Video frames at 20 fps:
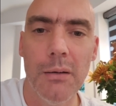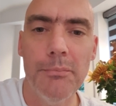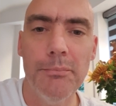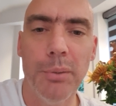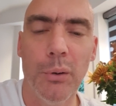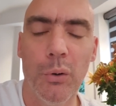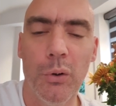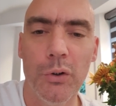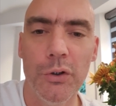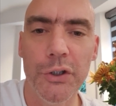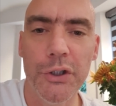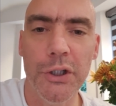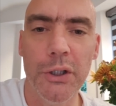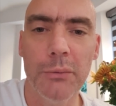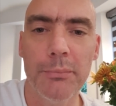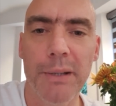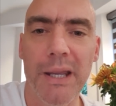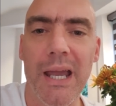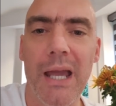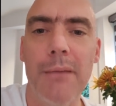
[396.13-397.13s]
but you'll
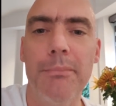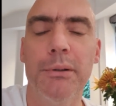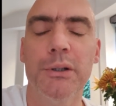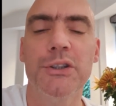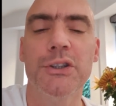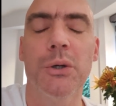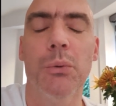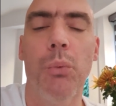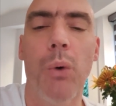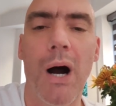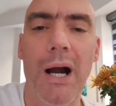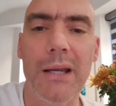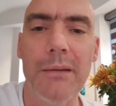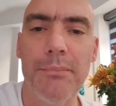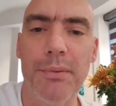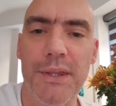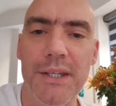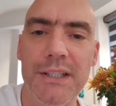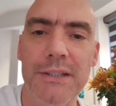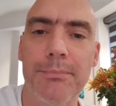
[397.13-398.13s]
be able to wipe
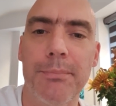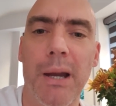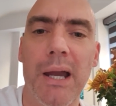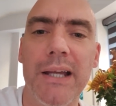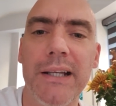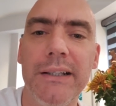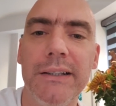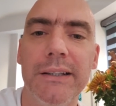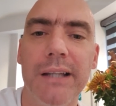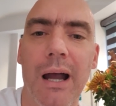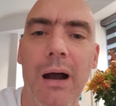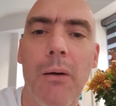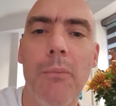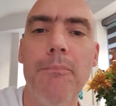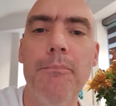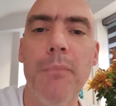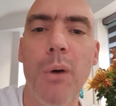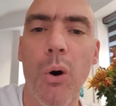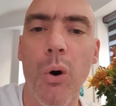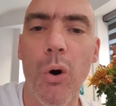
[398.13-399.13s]
this paint down
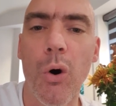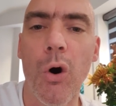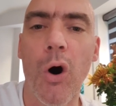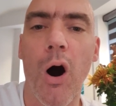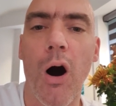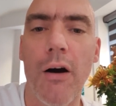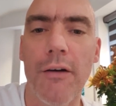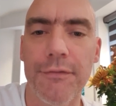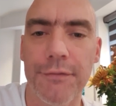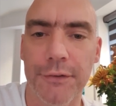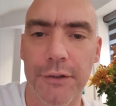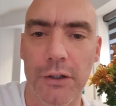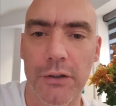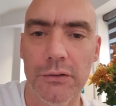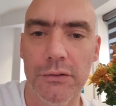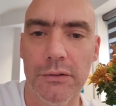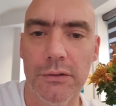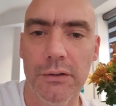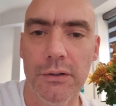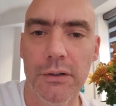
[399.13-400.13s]
more
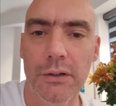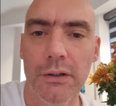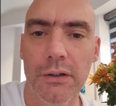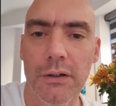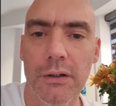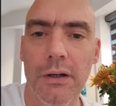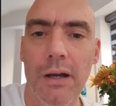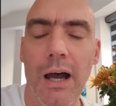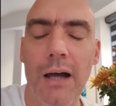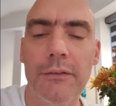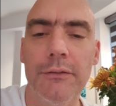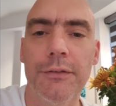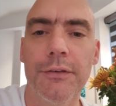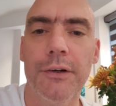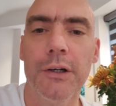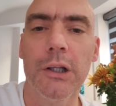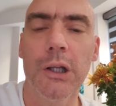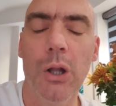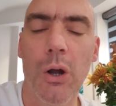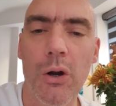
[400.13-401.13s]
often and for
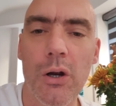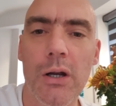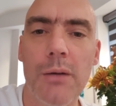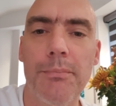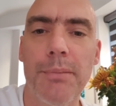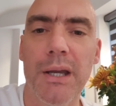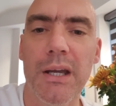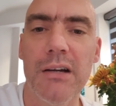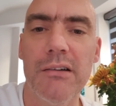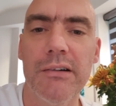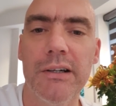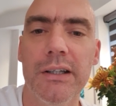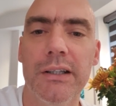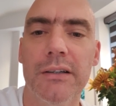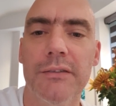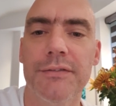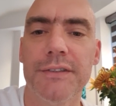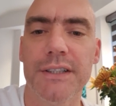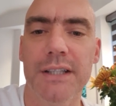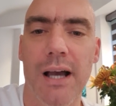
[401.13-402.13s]
a longer period
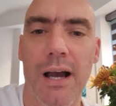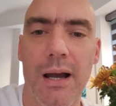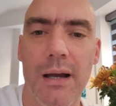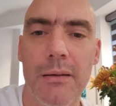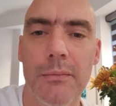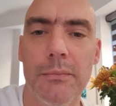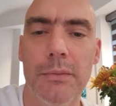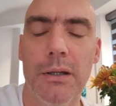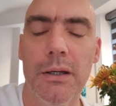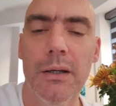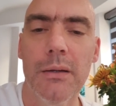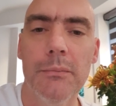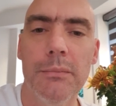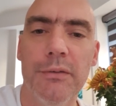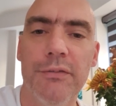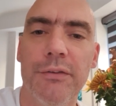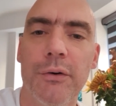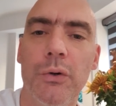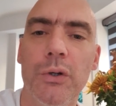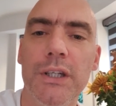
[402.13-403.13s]
of time
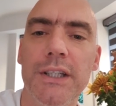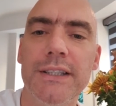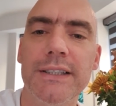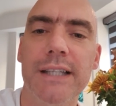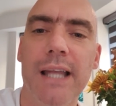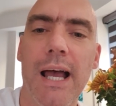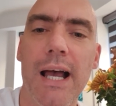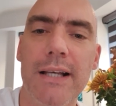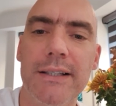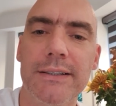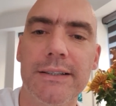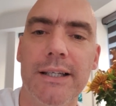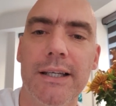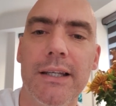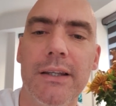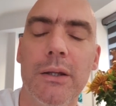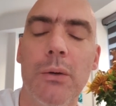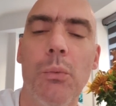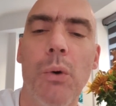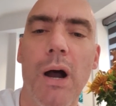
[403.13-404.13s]
before you start
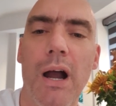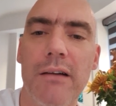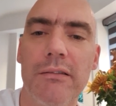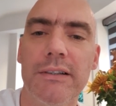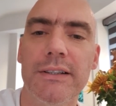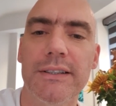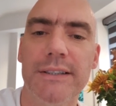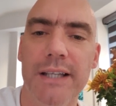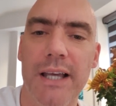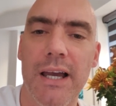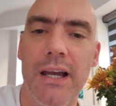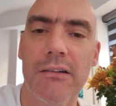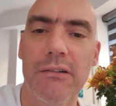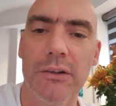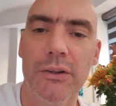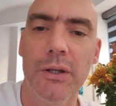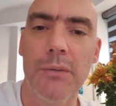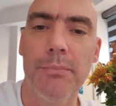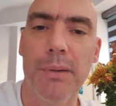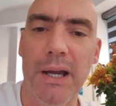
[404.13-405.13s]
seeing the wear and tear
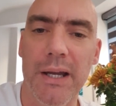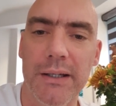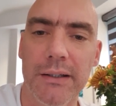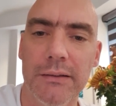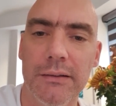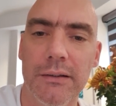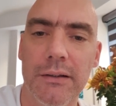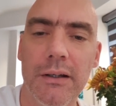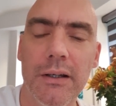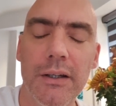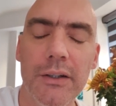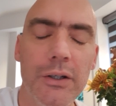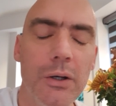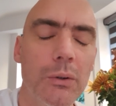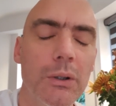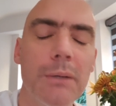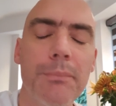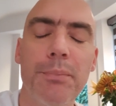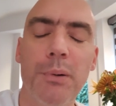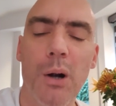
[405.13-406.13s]
on the paint. The
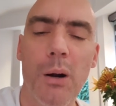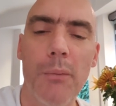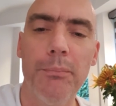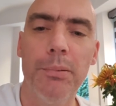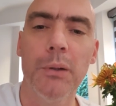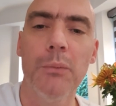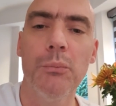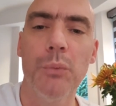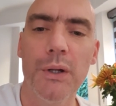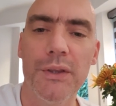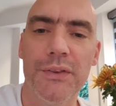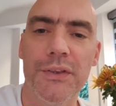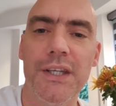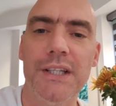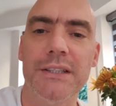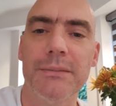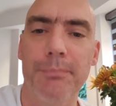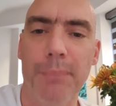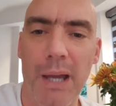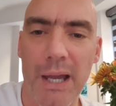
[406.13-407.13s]
only problem with
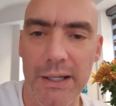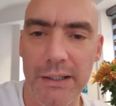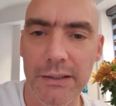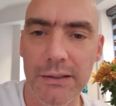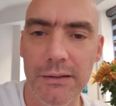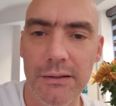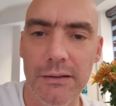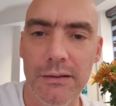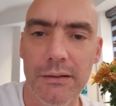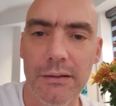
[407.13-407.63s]
this paint,